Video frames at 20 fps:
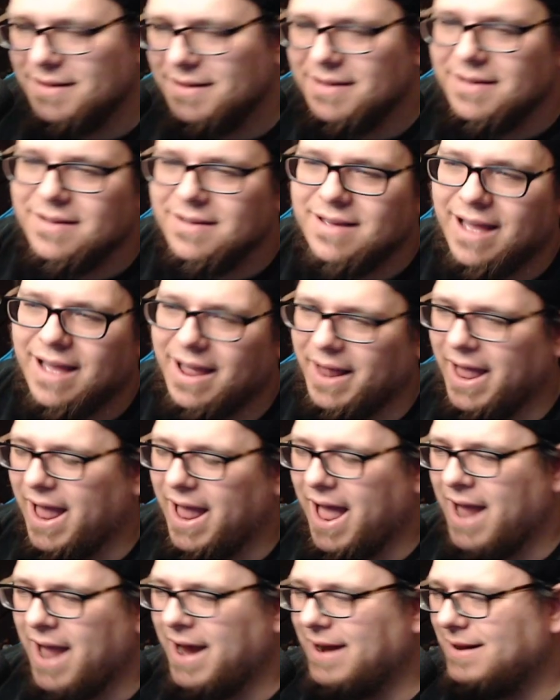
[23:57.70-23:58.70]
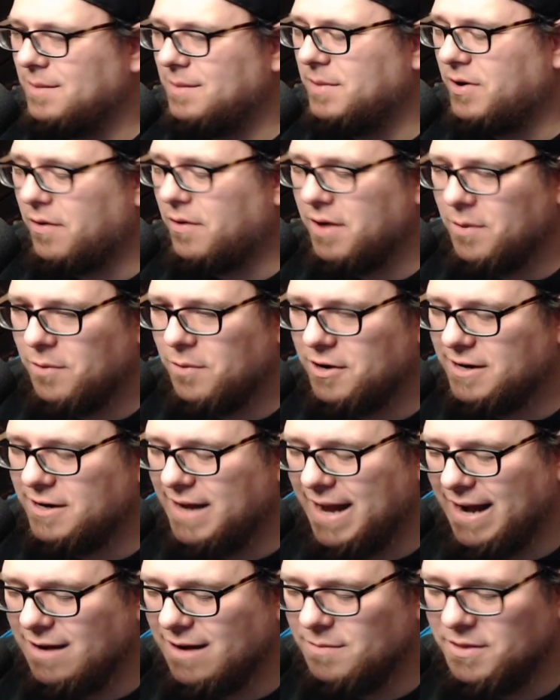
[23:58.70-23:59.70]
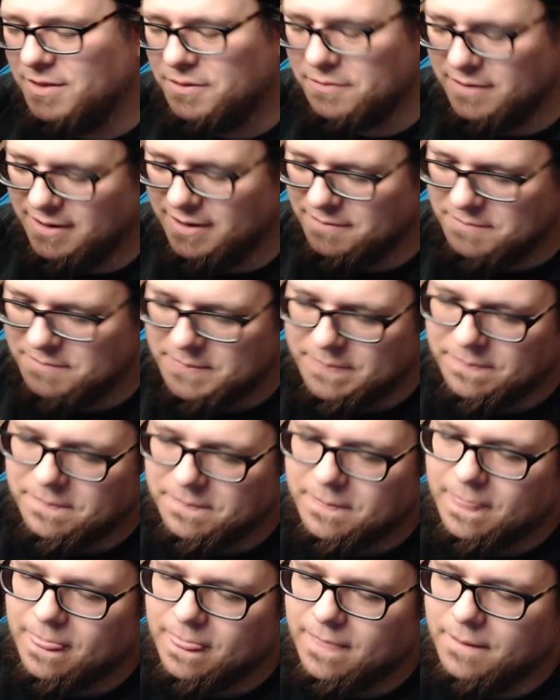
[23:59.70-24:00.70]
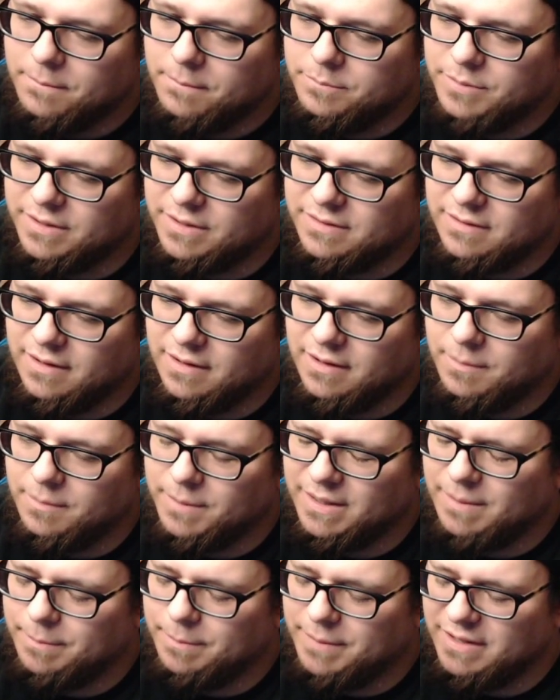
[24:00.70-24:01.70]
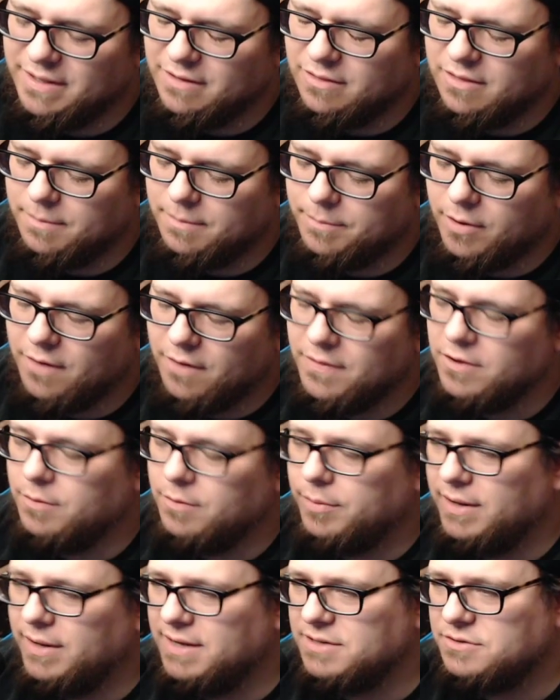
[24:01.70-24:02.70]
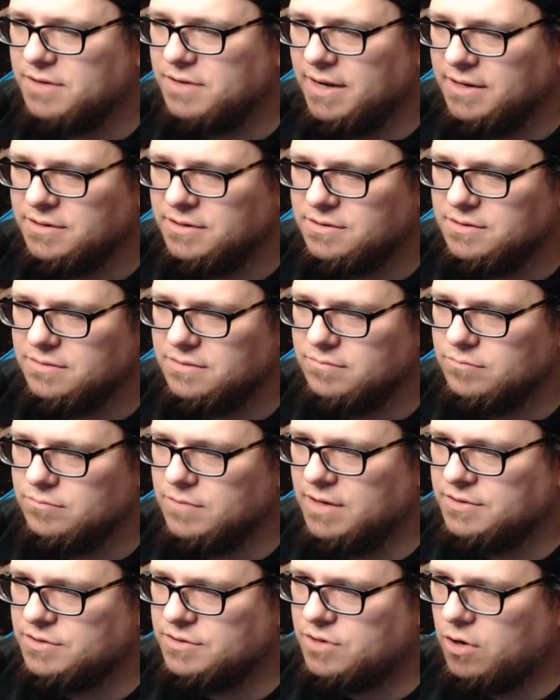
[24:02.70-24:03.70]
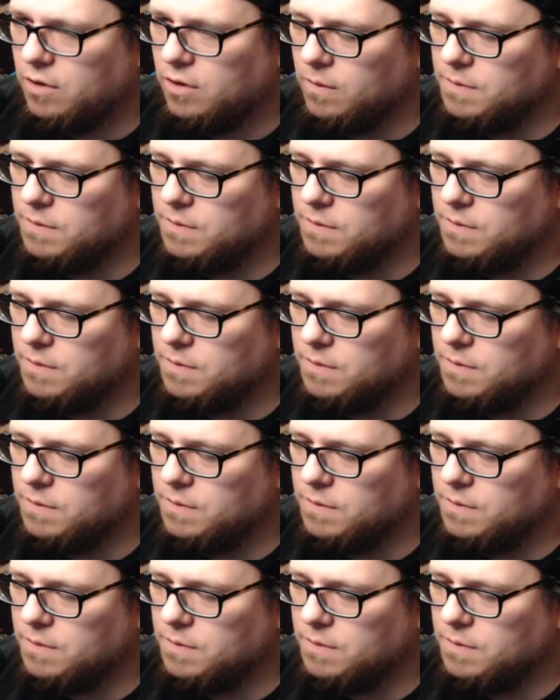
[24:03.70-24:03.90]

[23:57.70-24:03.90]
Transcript: I hated them in RE1 and I hate them in 3. But the part that you play as Carlos